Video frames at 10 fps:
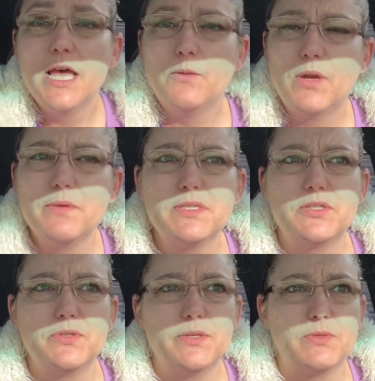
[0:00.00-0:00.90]
And what I was
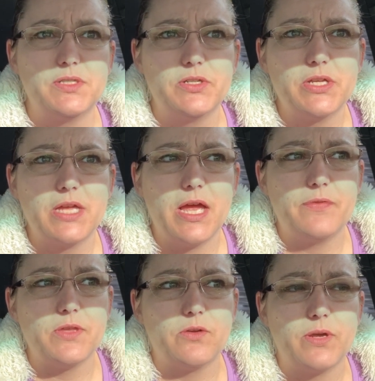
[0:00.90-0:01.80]
doing was looking
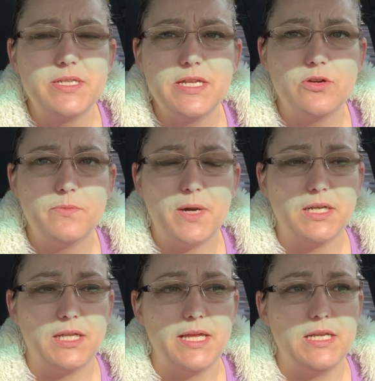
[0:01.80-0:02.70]
at the Crazy
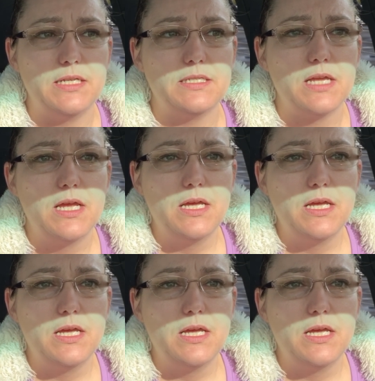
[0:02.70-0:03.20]
Coupon Ladies